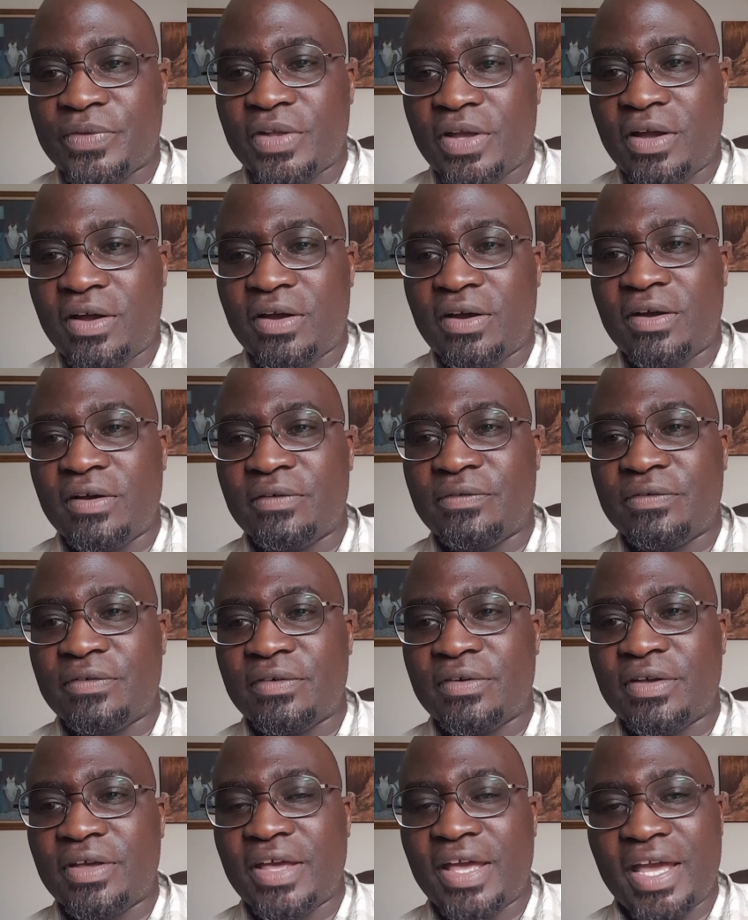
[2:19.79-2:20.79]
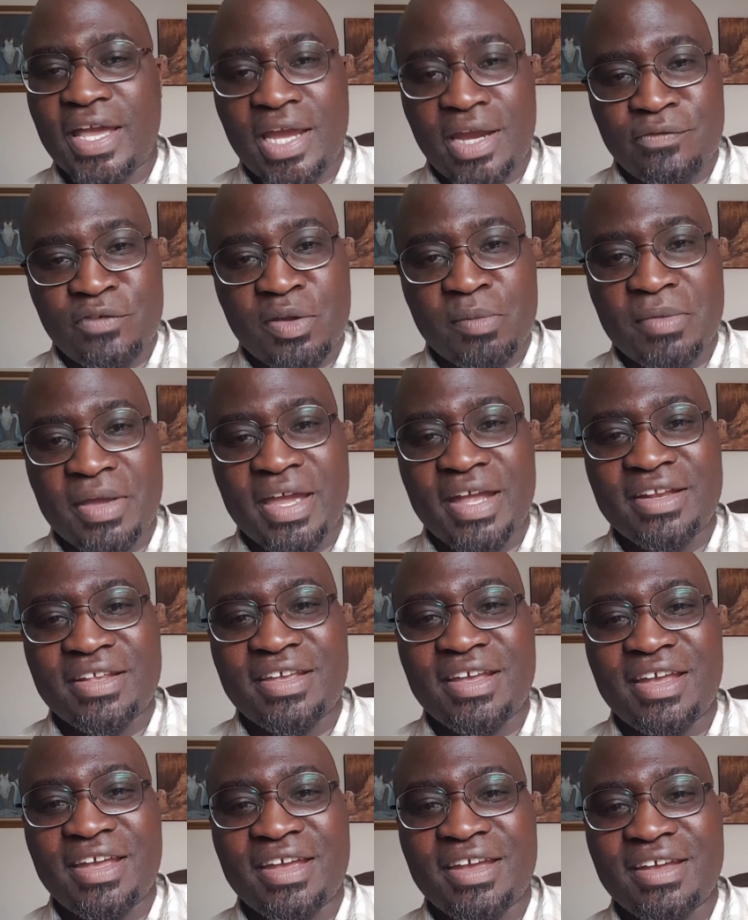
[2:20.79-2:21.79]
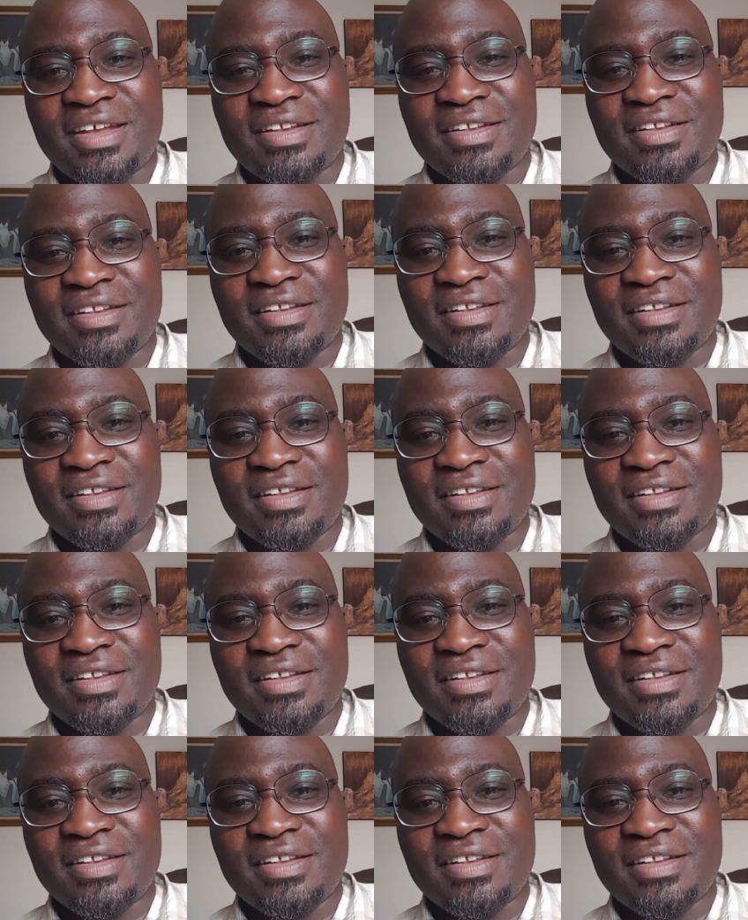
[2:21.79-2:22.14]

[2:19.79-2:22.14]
of every man can.